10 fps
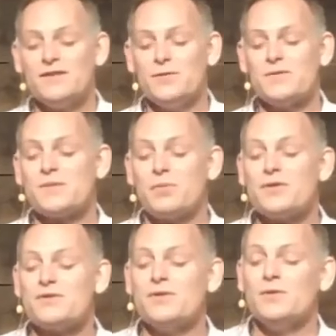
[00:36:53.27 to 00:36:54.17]
to is the
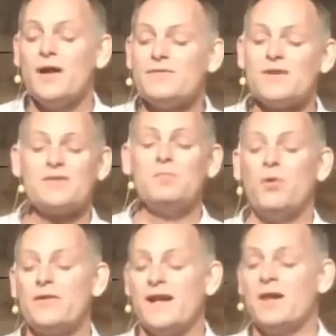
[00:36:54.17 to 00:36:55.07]
person who loves us
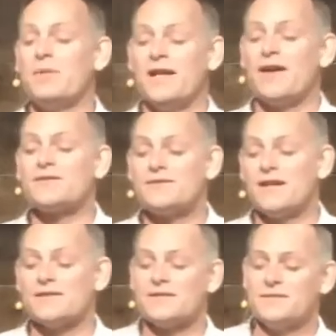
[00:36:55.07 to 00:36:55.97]
more than anybody else
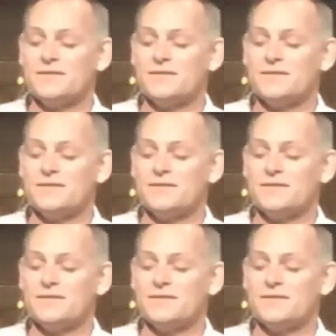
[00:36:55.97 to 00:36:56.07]
does.